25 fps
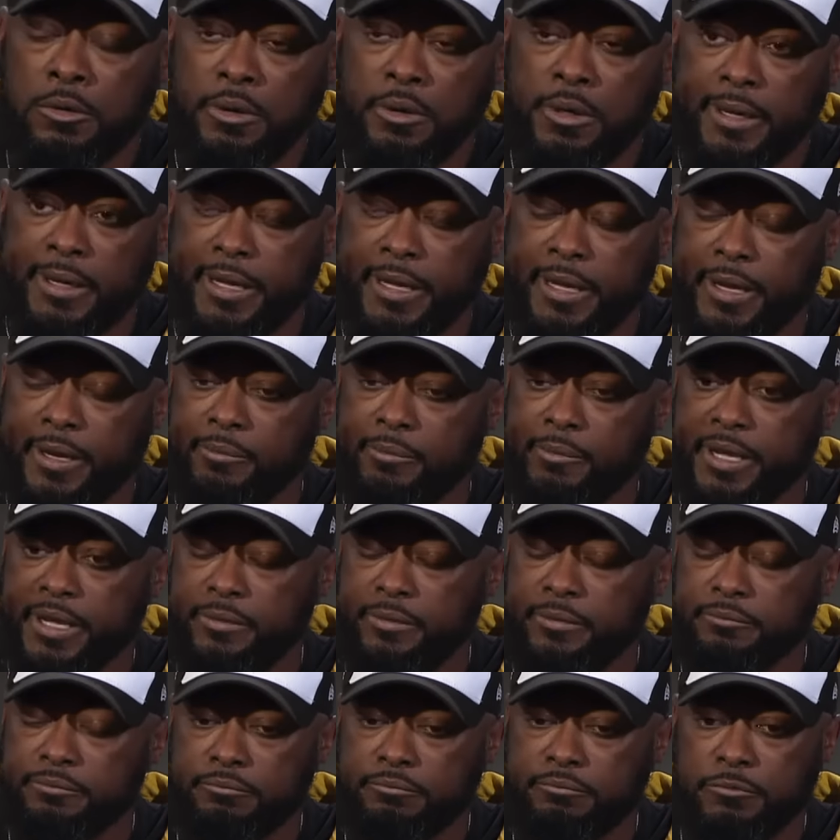Again,
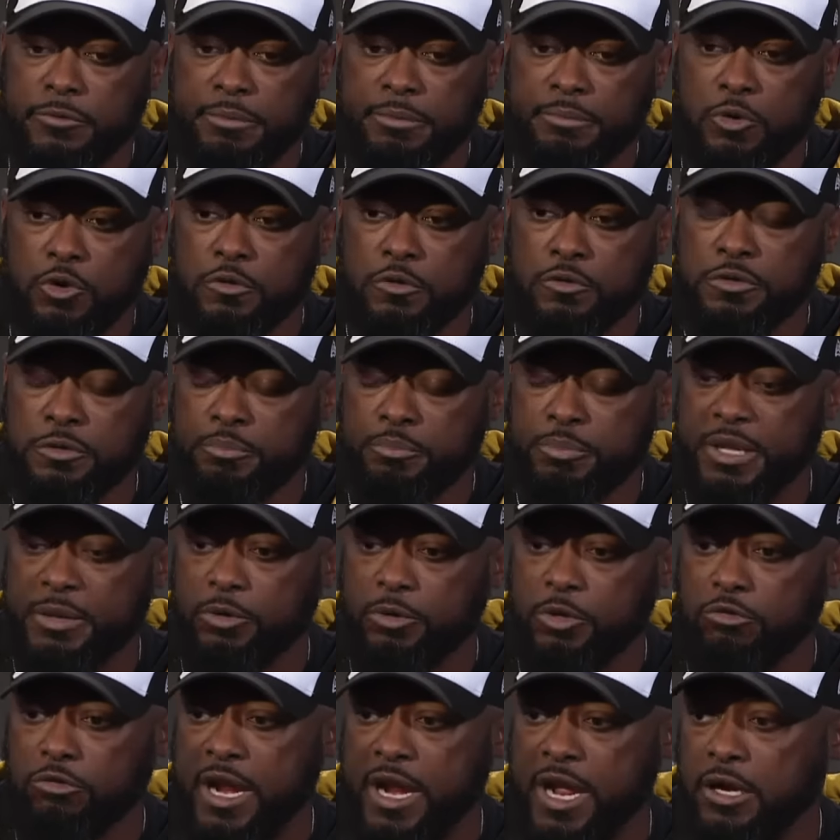we moved some
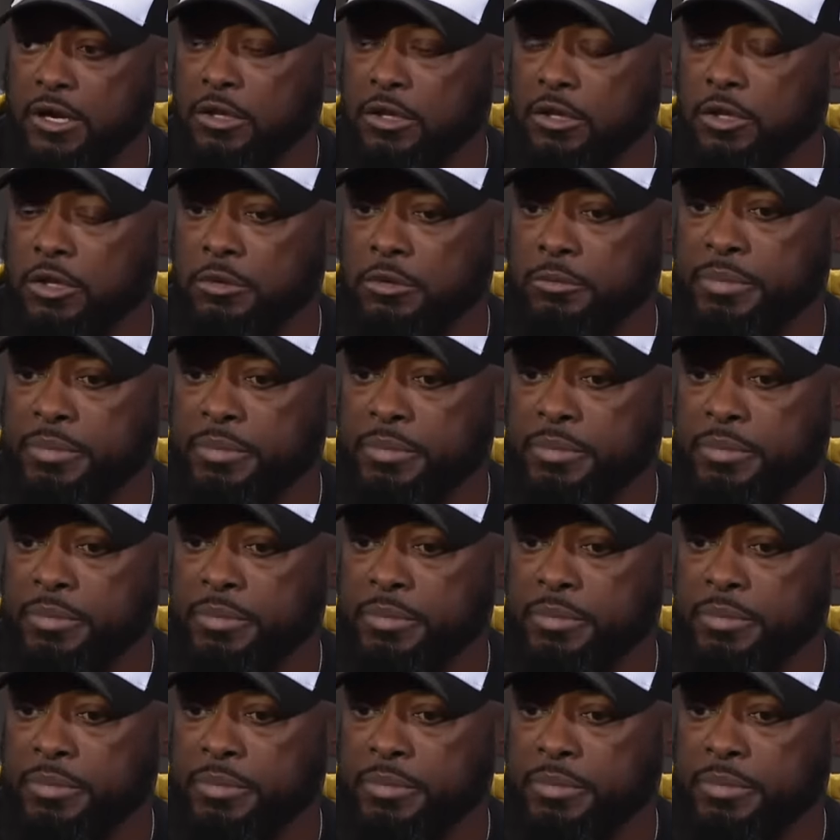people around a little